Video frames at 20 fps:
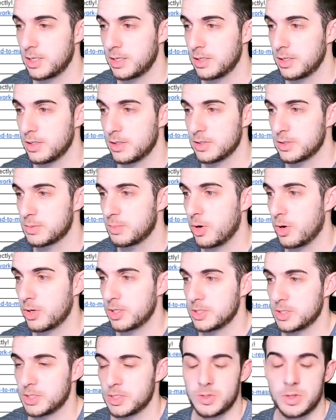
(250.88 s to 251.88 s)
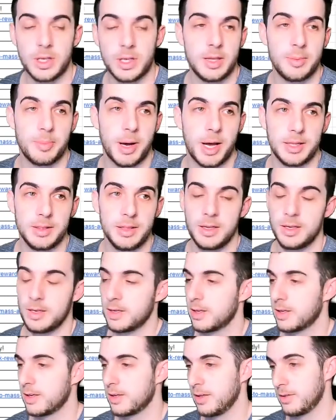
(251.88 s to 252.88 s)
in this market is just to keep
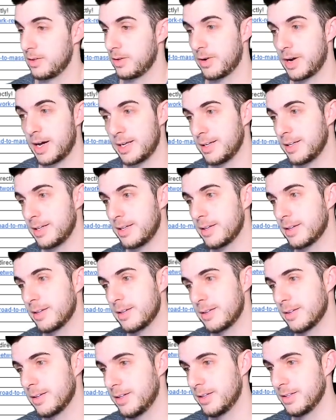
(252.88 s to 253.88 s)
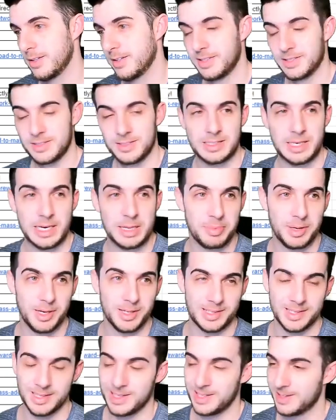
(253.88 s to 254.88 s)
hunting and grinding, sleep
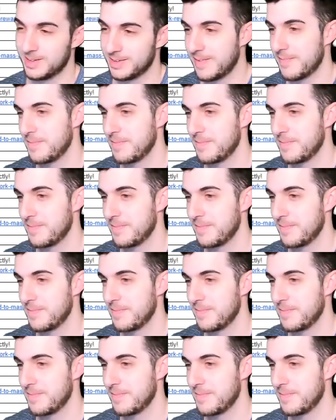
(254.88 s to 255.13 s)
little.